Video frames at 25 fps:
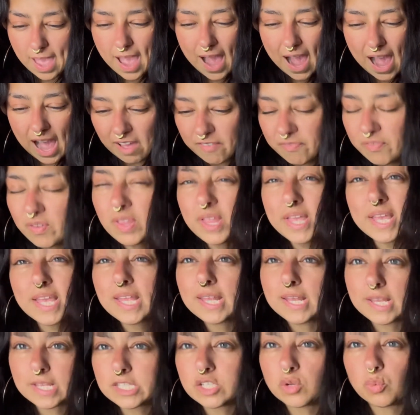I feel like
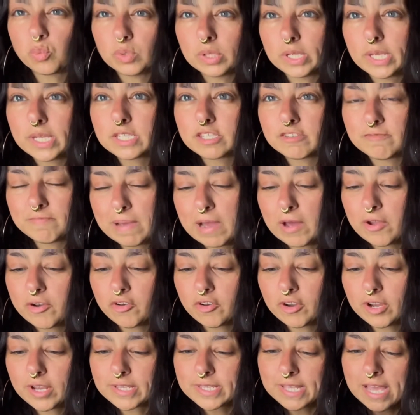it is a release of
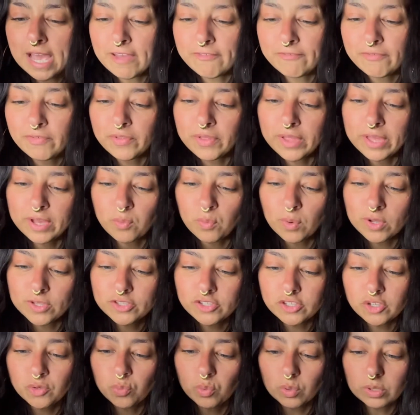boundaries. I feel like
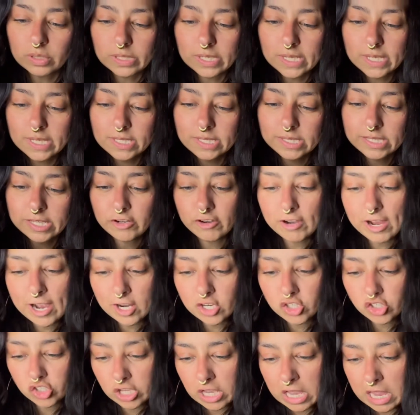once you release, then you're
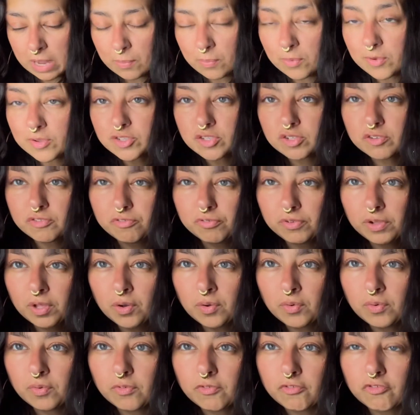actually able to
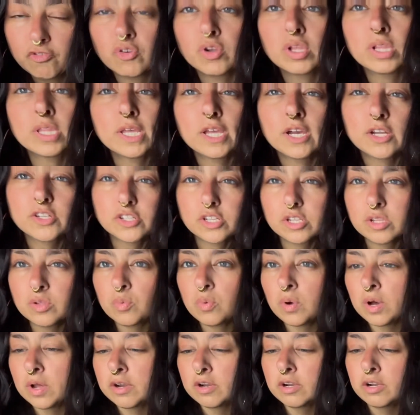float freely onto the
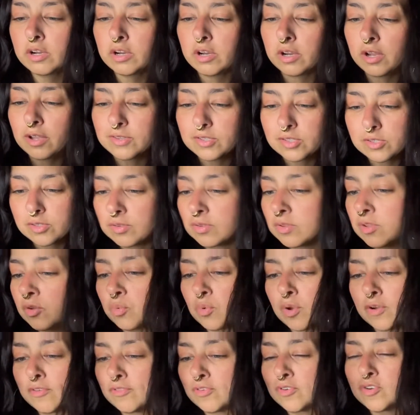water and onto the
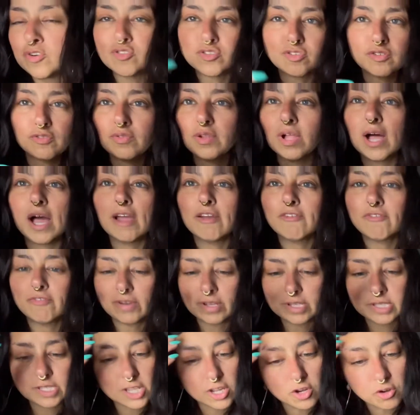rivers of life,
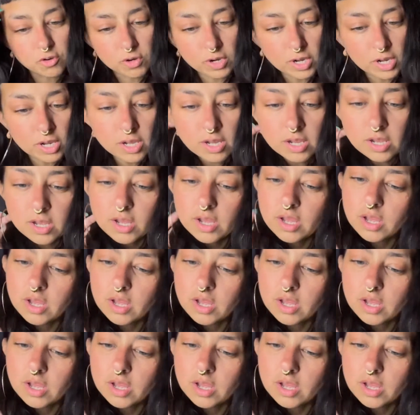etc.